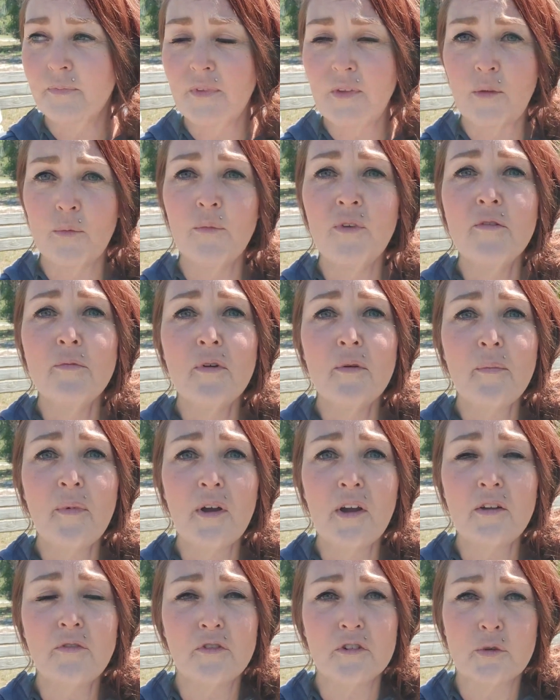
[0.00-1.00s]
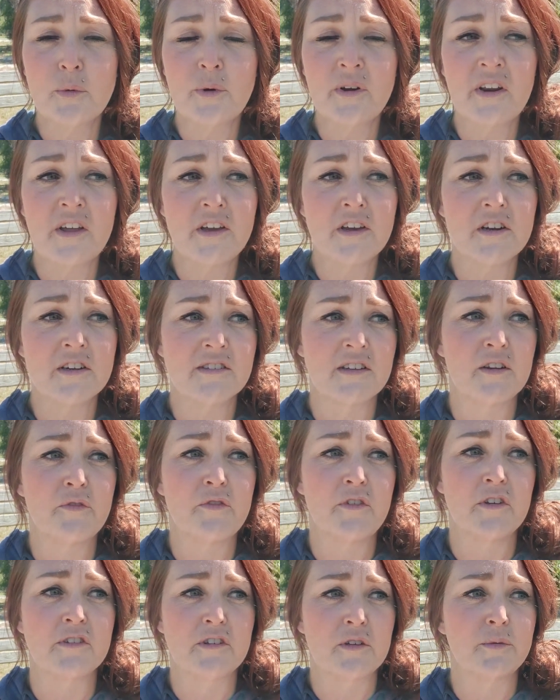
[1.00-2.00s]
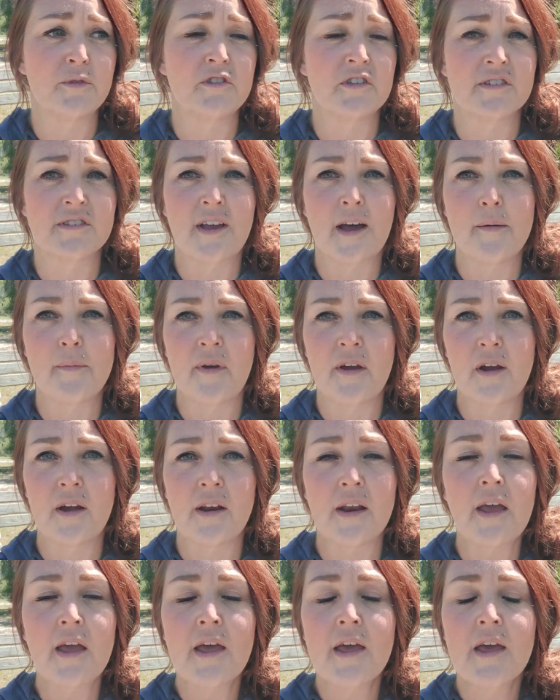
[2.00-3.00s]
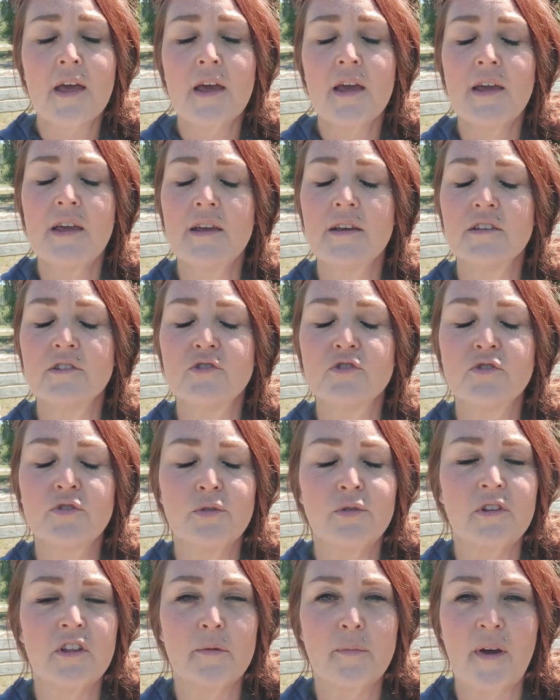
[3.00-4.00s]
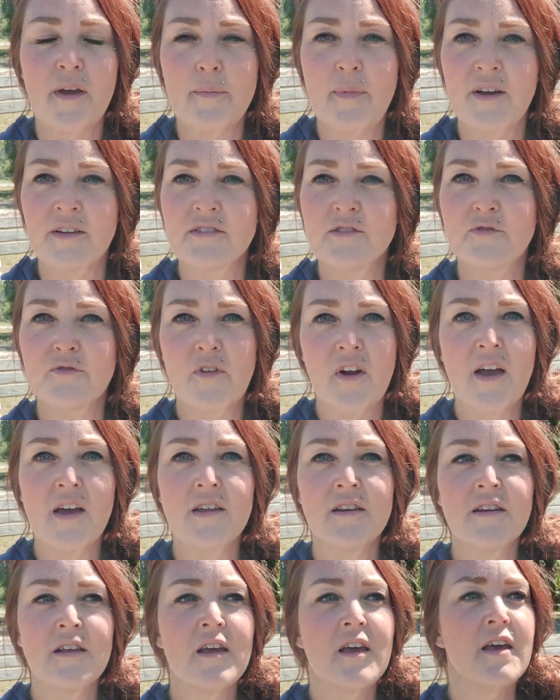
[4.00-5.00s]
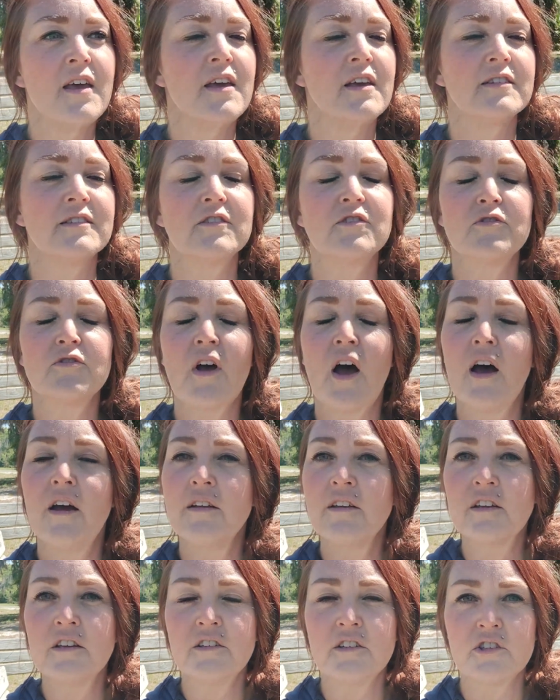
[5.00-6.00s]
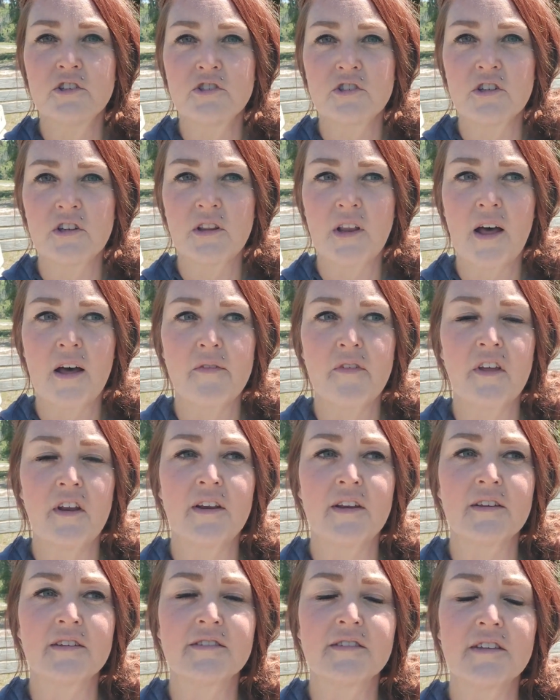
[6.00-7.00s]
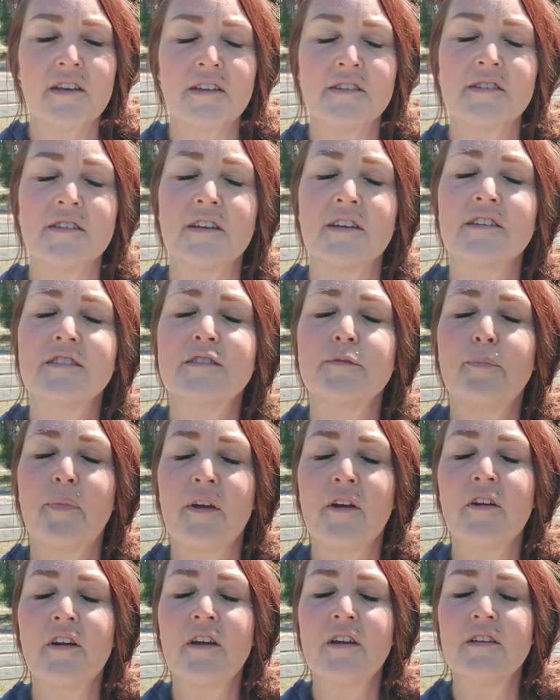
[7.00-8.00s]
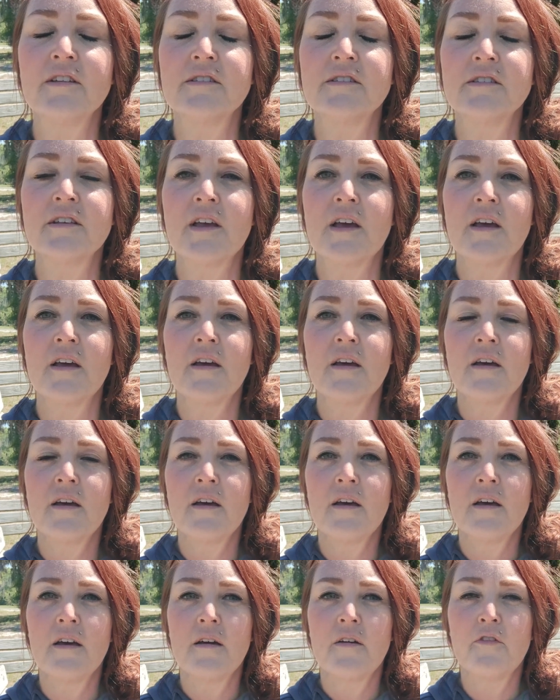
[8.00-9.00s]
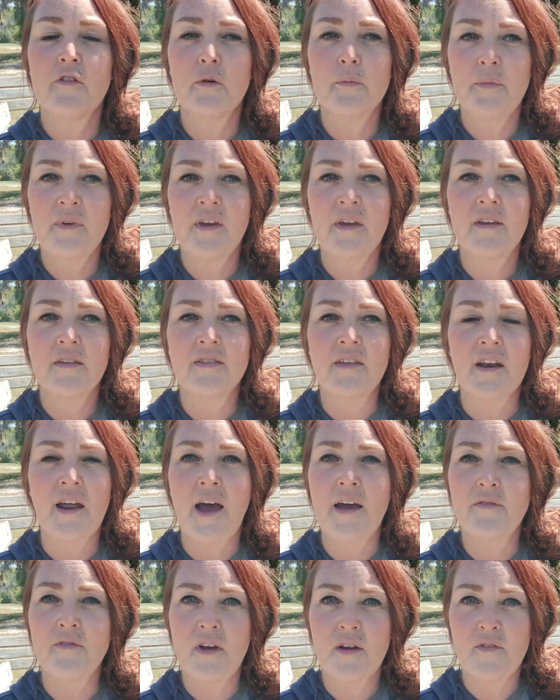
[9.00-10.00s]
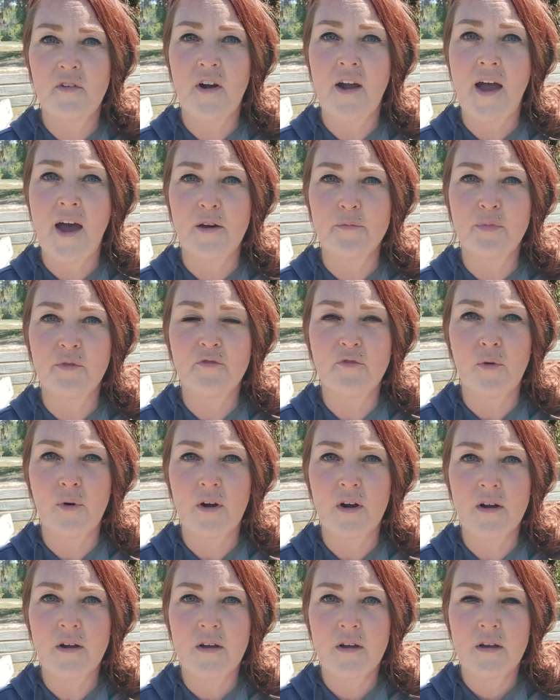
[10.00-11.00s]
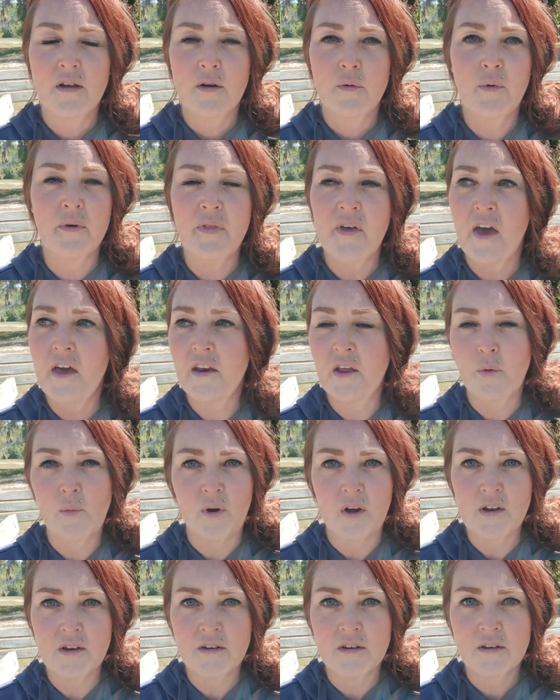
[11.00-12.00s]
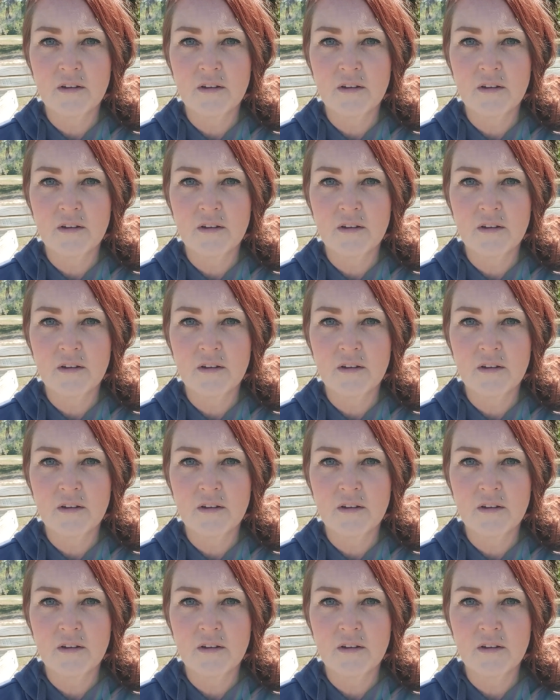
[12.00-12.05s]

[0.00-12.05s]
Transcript: we've been married for 20 years and it feels like we just got married. He is truly my best friend. It's unconditional love, and an ex- it's an experience for me that I've never had before with anyone,